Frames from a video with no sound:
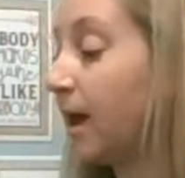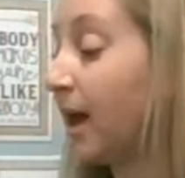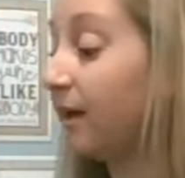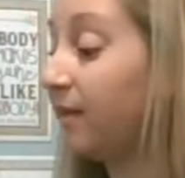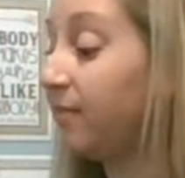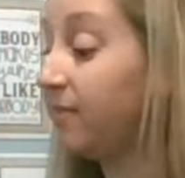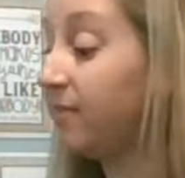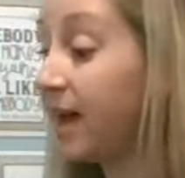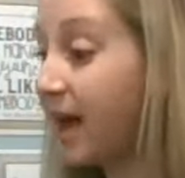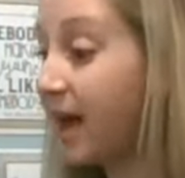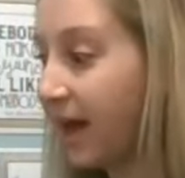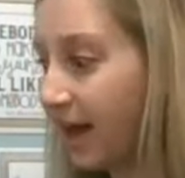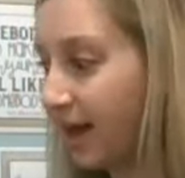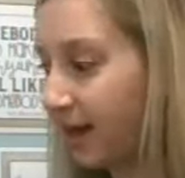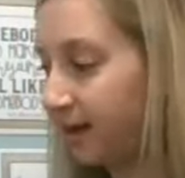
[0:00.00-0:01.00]
And
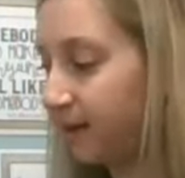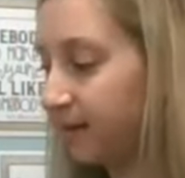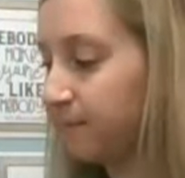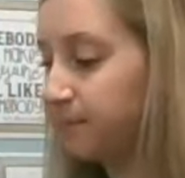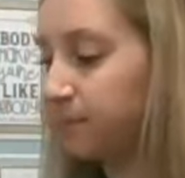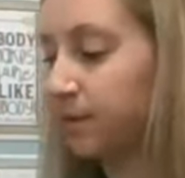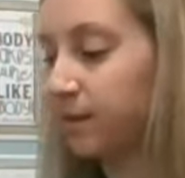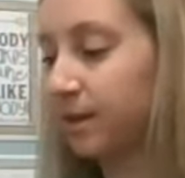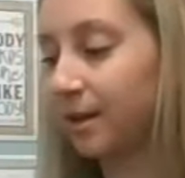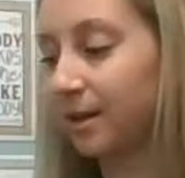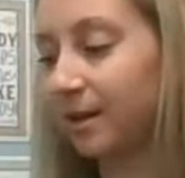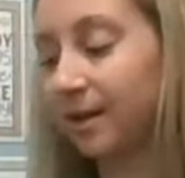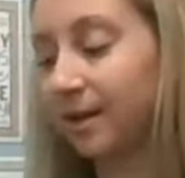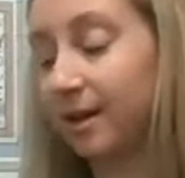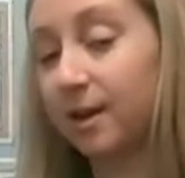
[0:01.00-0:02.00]
then
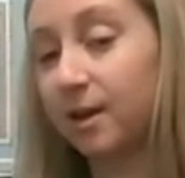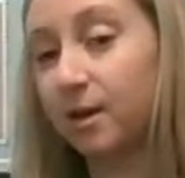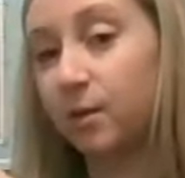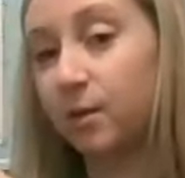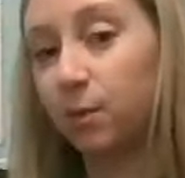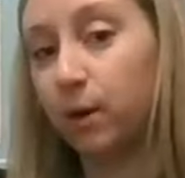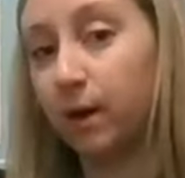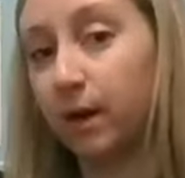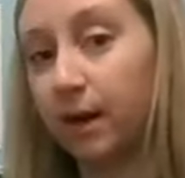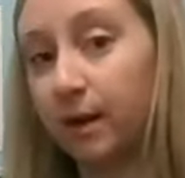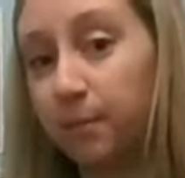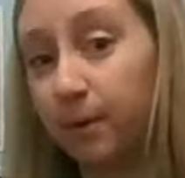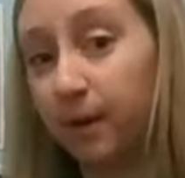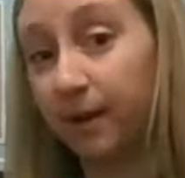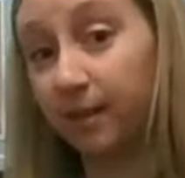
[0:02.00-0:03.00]
we're going to
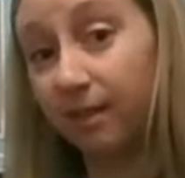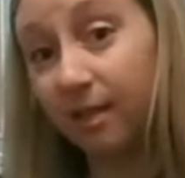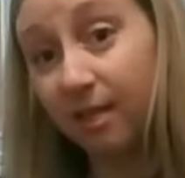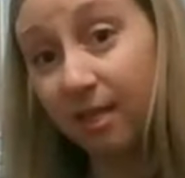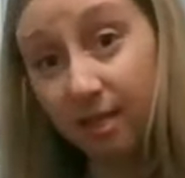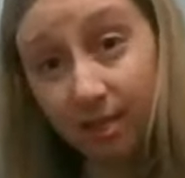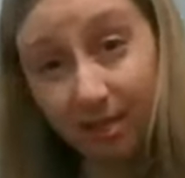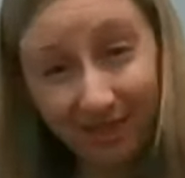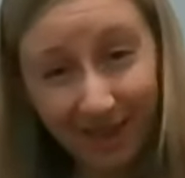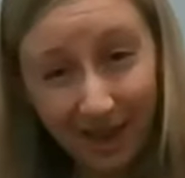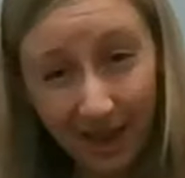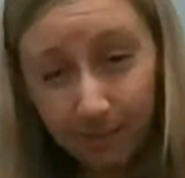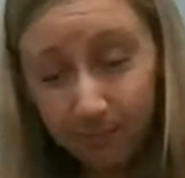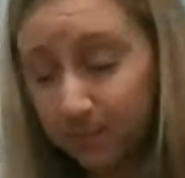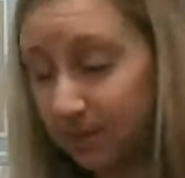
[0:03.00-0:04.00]
put the
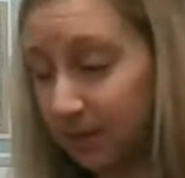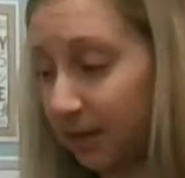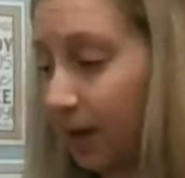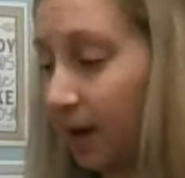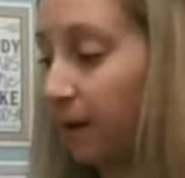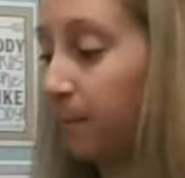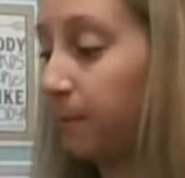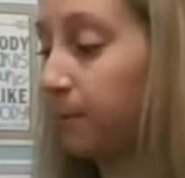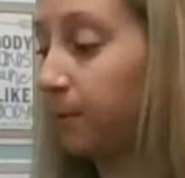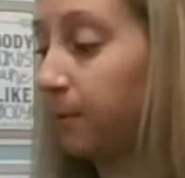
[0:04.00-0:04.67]
empty cup.